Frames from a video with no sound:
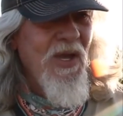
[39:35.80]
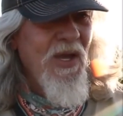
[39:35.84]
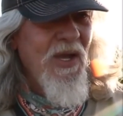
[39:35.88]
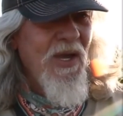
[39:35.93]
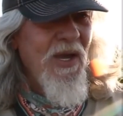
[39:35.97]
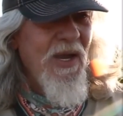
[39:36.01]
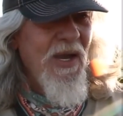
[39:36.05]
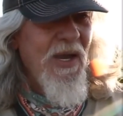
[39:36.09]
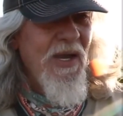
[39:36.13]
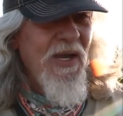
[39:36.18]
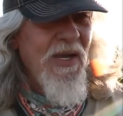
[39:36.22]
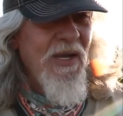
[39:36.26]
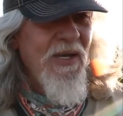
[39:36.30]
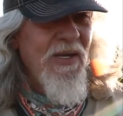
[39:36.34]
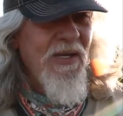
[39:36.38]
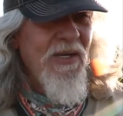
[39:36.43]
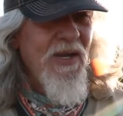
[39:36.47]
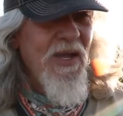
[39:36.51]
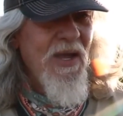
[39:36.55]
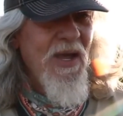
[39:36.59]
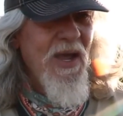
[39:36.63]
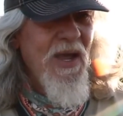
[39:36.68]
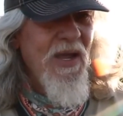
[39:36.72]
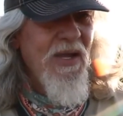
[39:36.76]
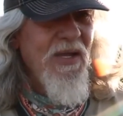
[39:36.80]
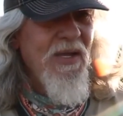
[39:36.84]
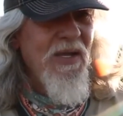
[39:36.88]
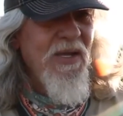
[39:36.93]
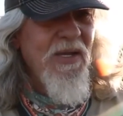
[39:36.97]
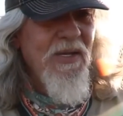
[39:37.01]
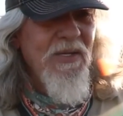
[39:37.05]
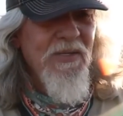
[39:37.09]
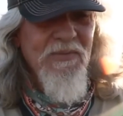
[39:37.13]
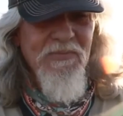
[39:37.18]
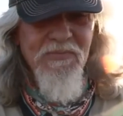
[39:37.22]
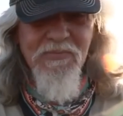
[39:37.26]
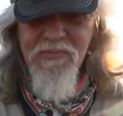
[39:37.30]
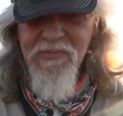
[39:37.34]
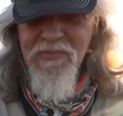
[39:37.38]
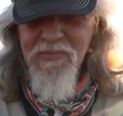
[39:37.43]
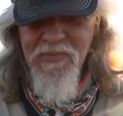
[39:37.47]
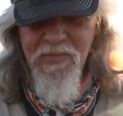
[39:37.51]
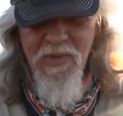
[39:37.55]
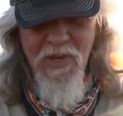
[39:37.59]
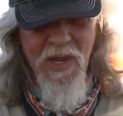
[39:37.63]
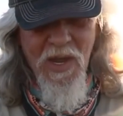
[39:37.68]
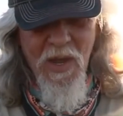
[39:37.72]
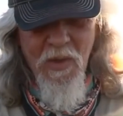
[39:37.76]
And I
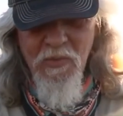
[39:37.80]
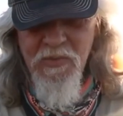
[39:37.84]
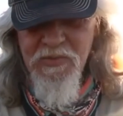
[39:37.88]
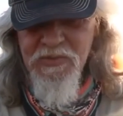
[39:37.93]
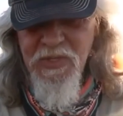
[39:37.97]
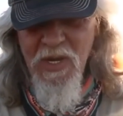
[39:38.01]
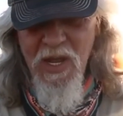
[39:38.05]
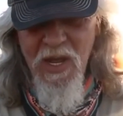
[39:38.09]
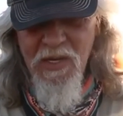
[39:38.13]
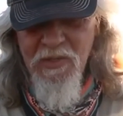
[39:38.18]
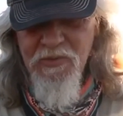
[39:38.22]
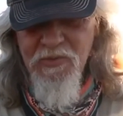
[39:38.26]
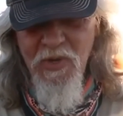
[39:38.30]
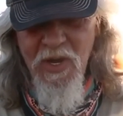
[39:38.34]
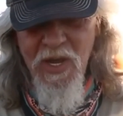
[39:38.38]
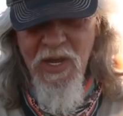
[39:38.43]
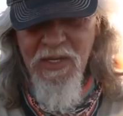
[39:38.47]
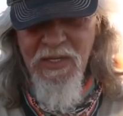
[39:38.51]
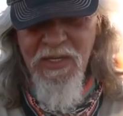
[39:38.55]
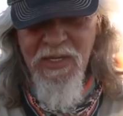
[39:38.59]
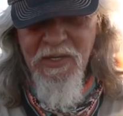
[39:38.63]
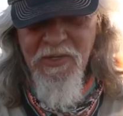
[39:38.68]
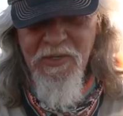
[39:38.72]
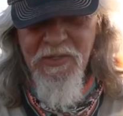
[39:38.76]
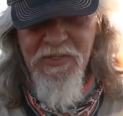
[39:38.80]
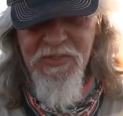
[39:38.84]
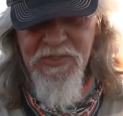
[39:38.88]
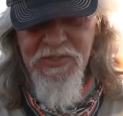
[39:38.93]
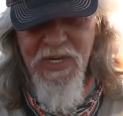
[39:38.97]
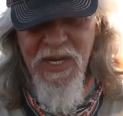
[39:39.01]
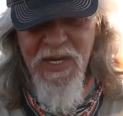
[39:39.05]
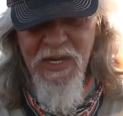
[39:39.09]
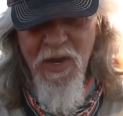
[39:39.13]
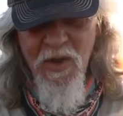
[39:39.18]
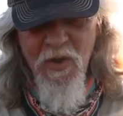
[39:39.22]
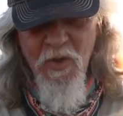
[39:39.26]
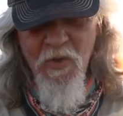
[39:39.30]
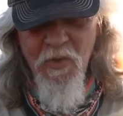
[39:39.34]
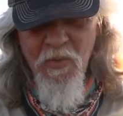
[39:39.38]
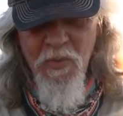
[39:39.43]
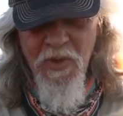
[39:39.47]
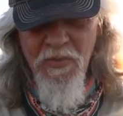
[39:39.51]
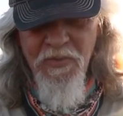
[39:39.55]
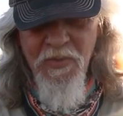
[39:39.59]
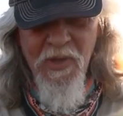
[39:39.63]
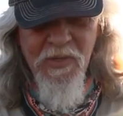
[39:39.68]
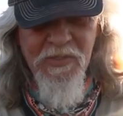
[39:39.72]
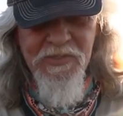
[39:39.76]
was like trying to get her to stay home.
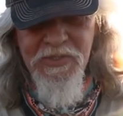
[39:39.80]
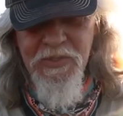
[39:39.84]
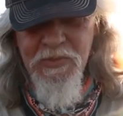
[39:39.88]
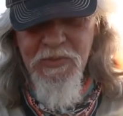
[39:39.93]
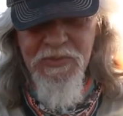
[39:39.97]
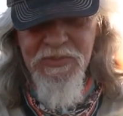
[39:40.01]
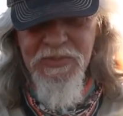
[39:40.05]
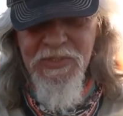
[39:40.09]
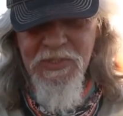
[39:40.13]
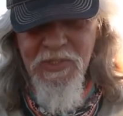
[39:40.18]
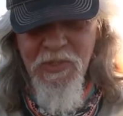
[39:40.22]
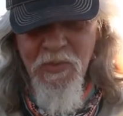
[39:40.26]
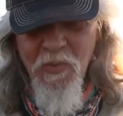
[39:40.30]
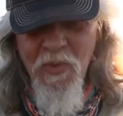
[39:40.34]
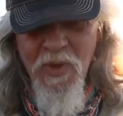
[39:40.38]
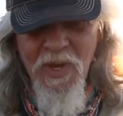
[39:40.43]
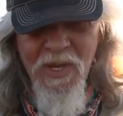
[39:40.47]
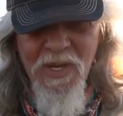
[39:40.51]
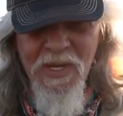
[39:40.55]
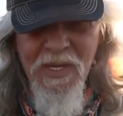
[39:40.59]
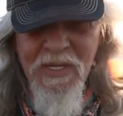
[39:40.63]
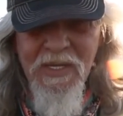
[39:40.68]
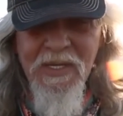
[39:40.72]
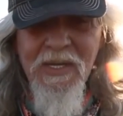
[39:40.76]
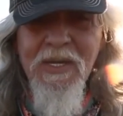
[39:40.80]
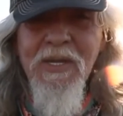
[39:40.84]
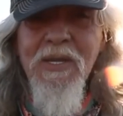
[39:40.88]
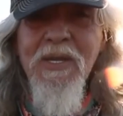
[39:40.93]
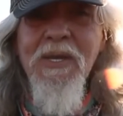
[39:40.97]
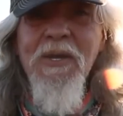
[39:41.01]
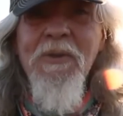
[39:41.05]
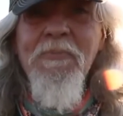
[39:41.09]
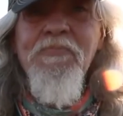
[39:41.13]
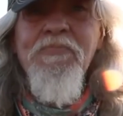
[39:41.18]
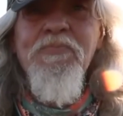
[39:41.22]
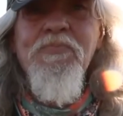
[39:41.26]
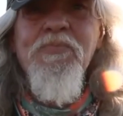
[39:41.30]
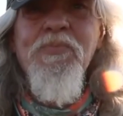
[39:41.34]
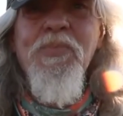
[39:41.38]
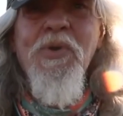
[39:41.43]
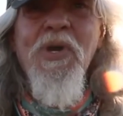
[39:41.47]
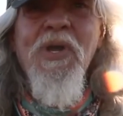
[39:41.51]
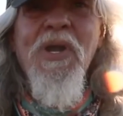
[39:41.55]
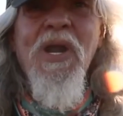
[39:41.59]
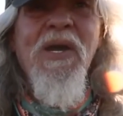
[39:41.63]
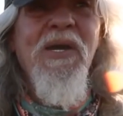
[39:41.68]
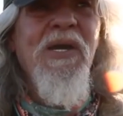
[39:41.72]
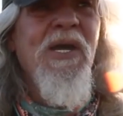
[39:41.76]
I thought she was in the way,
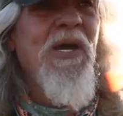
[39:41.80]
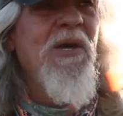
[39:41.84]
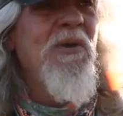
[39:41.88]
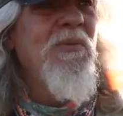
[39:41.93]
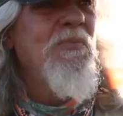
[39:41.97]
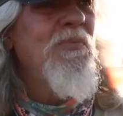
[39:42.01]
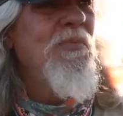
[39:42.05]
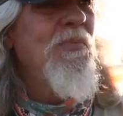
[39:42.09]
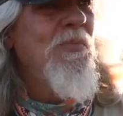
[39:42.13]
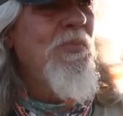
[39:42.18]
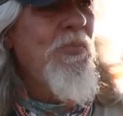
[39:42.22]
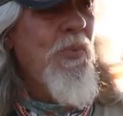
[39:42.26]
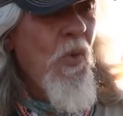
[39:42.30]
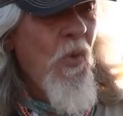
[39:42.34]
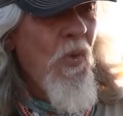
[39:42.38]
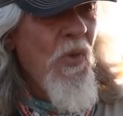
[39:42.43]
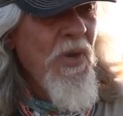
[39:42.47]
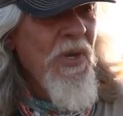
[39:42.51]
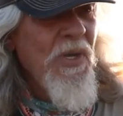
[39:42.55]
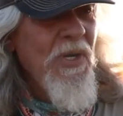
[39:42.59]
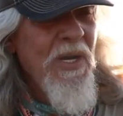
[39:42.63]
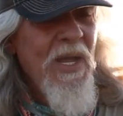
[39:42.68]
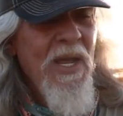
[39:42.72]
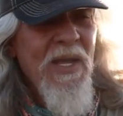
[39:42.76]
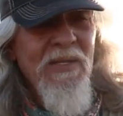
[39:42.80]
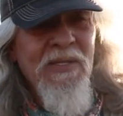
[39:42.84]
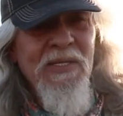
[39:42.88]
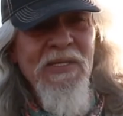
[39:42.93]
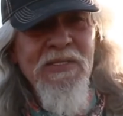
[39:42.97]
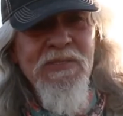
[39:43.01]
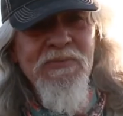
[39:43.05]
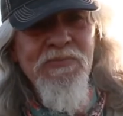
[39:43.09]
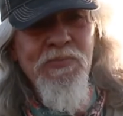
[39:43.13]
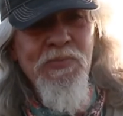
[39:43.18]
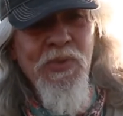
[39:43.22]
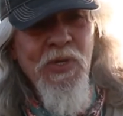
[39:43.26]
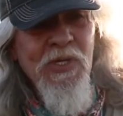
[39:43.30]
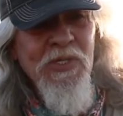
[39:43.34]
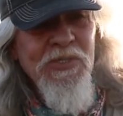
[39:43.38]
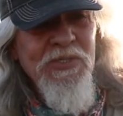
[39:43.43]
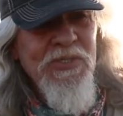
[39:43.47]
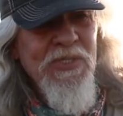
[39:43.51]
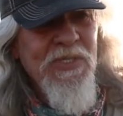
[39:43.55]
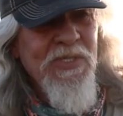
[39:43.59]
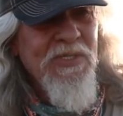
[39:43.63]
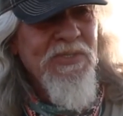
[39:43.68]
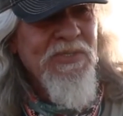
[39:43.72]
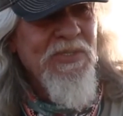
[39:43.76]
but I kept pointing at these
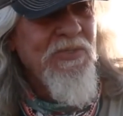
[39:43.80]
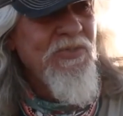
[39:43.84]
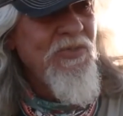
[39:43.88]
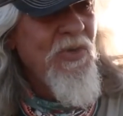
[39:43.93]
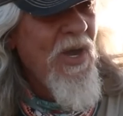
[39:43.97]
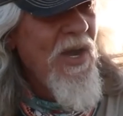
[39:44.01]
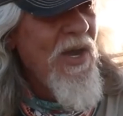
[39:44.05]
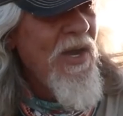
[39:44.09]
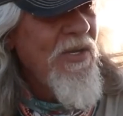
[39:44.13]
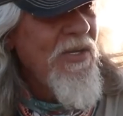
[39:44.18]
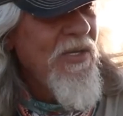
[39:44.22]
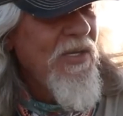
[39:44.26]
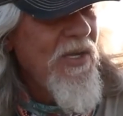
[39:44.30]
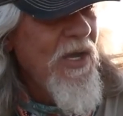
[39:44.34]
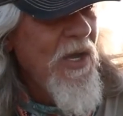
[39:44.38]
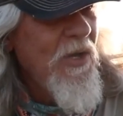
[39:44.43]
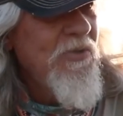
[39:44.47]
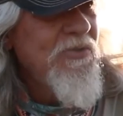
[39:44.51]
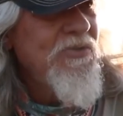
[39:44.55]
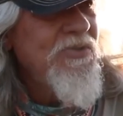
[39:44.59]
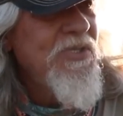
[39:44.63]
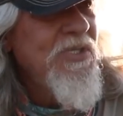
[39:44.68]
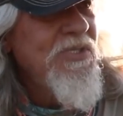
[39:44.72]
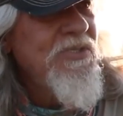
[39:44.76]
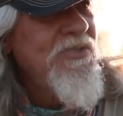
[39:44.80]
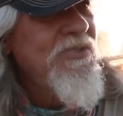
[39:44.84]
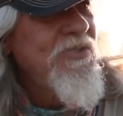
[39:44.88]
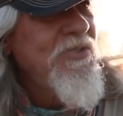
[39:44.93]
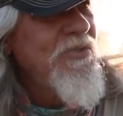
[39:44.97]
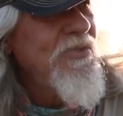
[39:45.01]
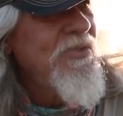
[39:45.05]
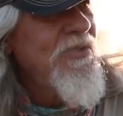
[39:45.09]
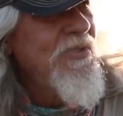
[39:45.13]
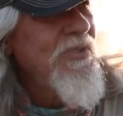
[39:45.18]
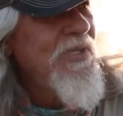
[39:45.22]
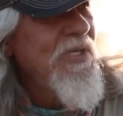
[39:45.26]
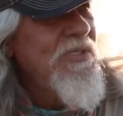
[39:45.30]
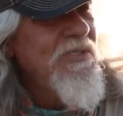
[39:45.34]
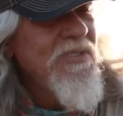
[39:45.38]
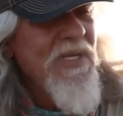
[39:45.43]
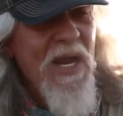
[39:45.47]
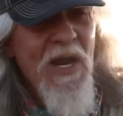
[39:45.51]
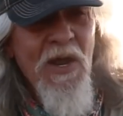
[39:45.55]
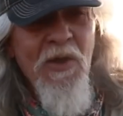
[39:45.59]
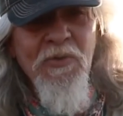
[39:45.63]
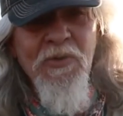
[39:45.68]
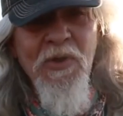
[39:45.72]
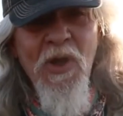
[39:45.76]
bushes and trying to coax these
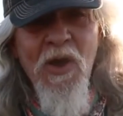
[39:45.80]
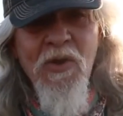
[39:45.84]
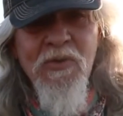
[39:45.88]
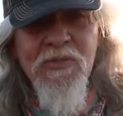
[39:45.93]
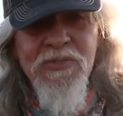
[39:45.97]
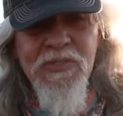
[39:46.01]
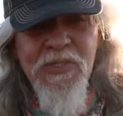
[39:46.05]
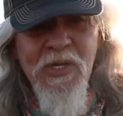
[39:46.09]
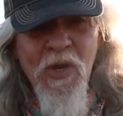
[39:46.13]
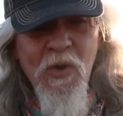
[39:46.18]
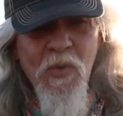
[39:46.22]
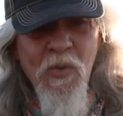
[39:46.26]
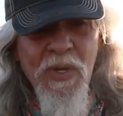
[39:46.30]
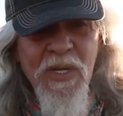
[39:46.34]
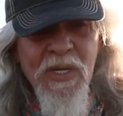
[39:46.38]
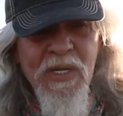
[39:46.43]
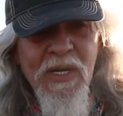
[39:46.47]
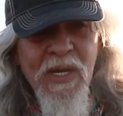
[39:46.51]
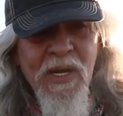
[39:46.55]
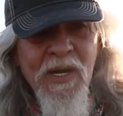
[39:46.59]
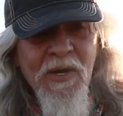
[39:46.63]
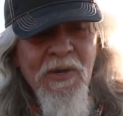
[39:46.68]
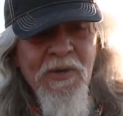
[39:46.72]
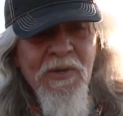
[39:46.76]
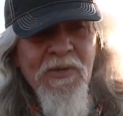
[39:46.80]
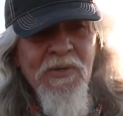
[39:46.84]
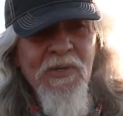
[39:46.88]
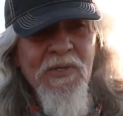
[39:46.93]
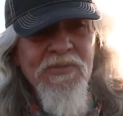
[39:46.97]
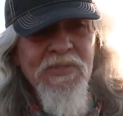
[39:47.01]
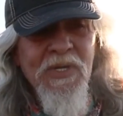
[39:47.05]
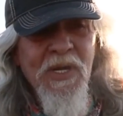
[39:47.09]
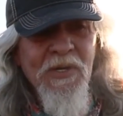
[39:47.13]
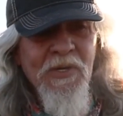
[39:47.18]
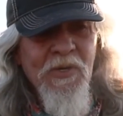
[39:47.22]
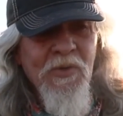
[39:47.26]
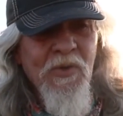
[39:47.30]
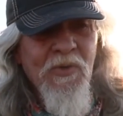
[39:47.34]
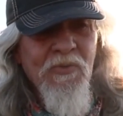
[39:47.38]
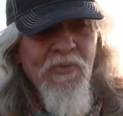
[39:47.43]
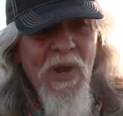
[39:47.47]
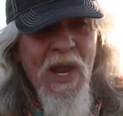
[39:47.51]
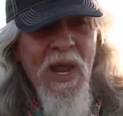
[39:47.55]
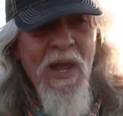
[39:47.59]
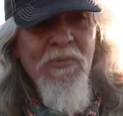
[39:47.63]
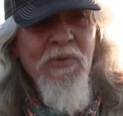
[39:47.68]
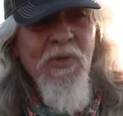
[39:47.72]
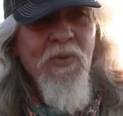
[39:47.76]
hound dogs to go in there, because I knew a
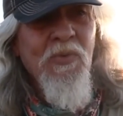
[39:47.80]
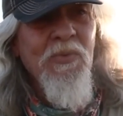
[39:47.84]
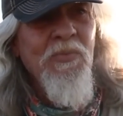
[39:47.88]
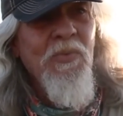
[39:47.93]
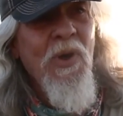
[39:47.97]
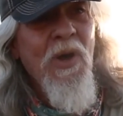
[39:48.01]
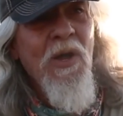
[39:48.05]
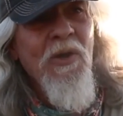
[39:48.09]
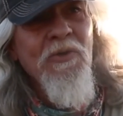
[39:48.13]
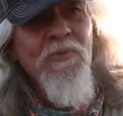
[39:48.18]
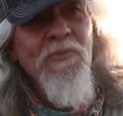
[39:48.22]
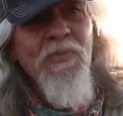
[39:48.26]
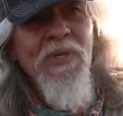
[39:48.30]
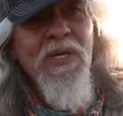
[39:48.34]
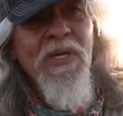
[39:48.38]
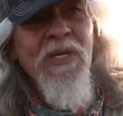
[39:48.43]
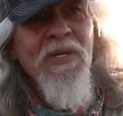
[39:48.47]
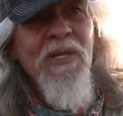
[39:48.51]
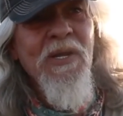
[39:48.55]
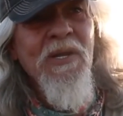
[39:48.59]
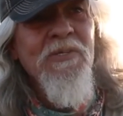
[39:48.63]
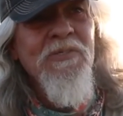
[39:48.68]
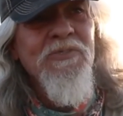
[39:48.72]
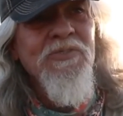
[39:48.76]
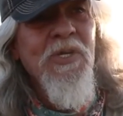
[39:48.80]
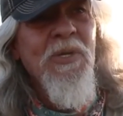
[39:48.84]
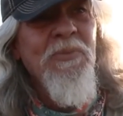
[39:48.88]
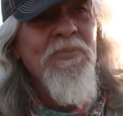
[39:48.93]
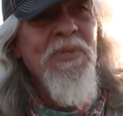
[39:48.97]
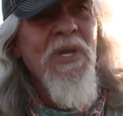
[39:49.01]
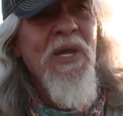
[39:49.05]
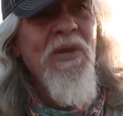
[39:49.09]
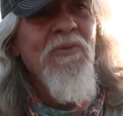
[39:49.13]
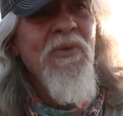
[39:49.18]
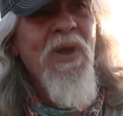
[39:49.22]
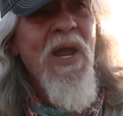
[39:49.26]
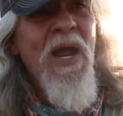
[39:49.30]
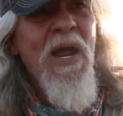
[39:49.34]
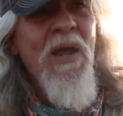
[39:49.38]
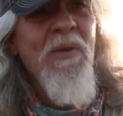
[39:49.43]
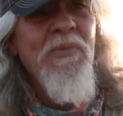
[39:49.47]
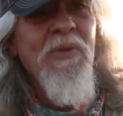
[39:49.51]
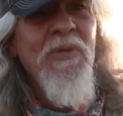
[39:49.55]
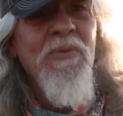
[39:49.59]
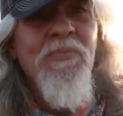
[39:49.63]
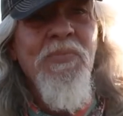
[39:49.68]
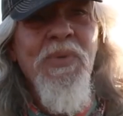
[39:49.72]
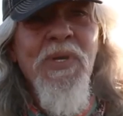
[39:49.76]
rabbit would probably be in there, and jump that
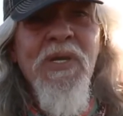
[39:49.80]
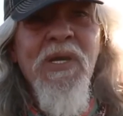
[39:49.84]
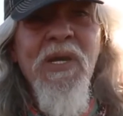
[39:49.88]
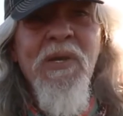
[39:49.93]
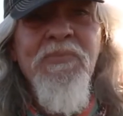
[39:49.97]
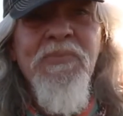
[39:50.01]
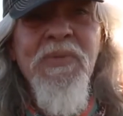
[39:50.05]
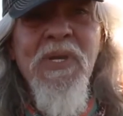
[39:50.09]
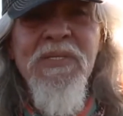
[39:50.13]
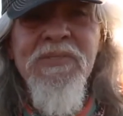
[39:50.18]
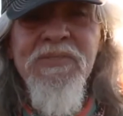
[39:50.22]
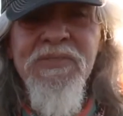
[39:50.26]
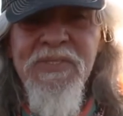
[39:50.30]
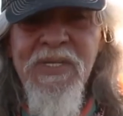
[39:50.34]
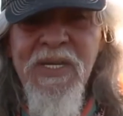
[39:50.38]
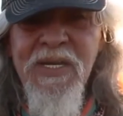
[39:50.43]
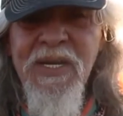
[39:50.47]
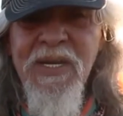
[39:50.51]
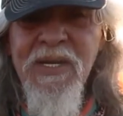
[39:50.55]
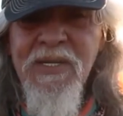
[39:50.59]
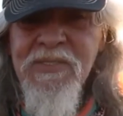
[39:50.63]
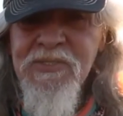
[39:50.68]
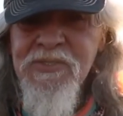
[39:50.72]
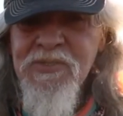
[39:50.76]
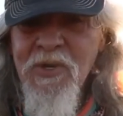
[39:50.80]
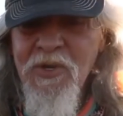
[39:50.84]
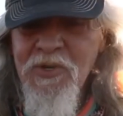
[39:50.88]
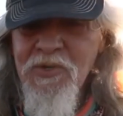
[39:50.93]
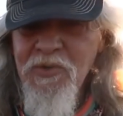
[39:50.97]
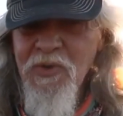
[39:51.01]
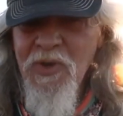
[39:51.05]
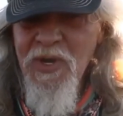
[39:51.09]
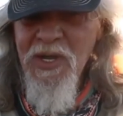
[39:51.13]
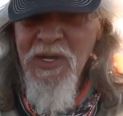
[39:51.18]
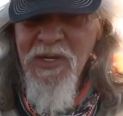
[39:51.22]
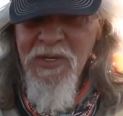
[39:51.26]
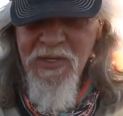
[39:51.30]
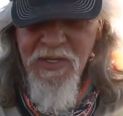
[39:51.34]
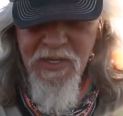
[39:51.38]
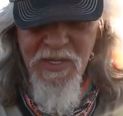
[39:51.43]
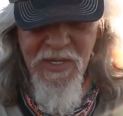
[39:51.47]
rabbit and pick up that scent and start trailing.